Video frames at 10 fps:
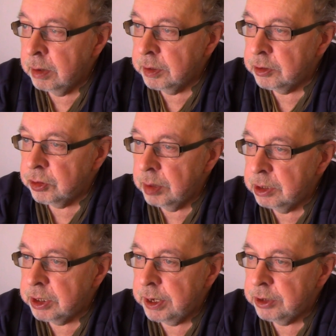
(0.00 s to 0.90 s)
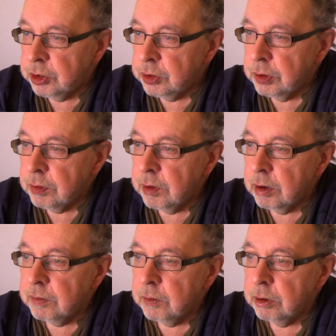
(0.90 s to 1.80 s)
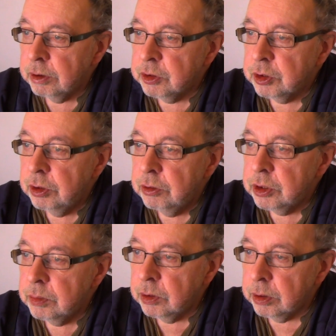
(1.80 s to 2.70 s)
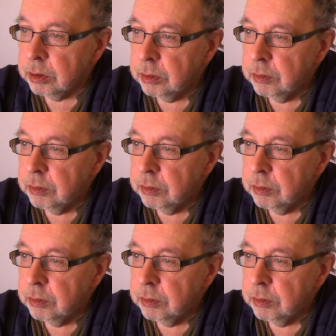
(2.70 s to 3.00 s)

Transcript: that his limitations are therefore excusable.